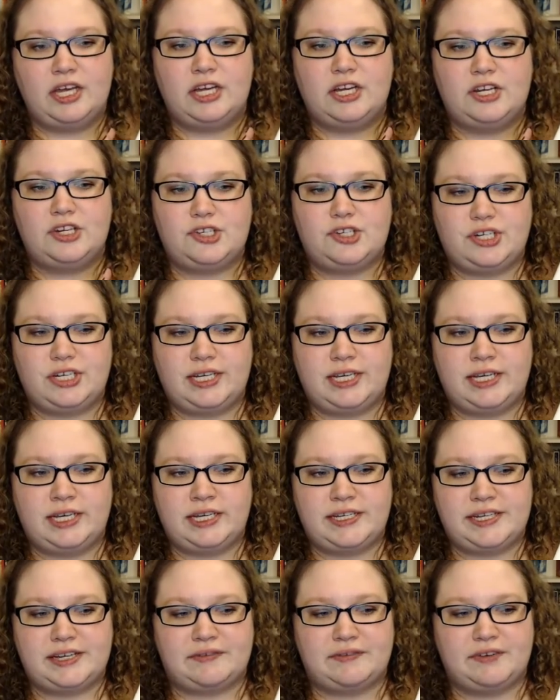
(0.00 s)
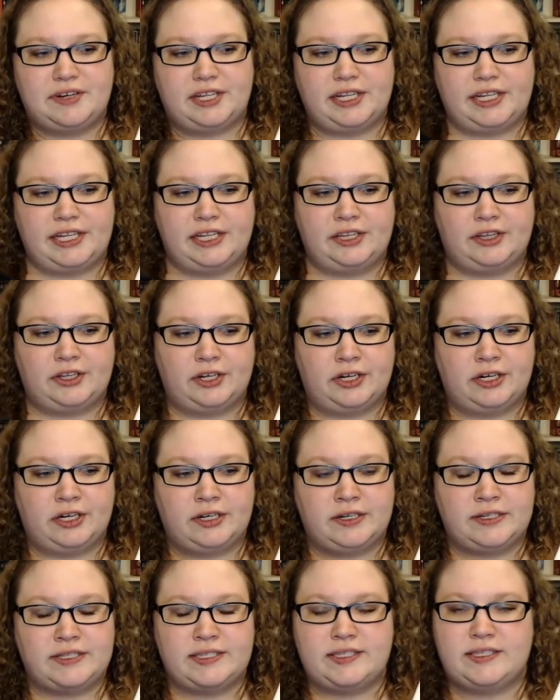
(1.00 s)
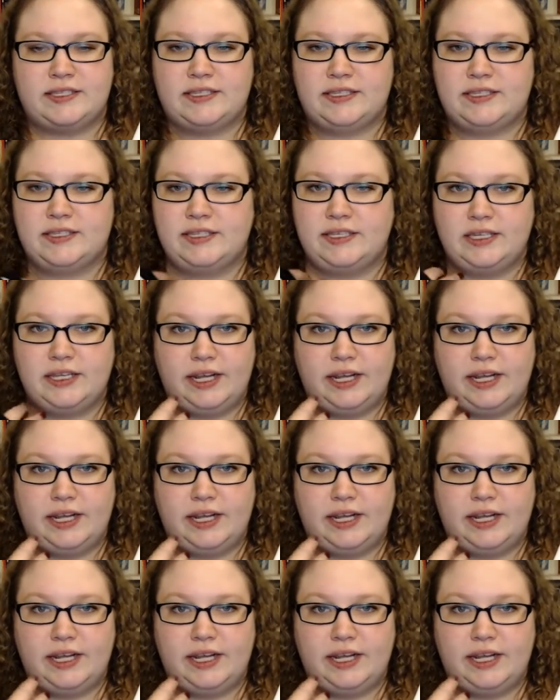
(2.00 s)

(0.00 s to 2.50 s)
She definitely learns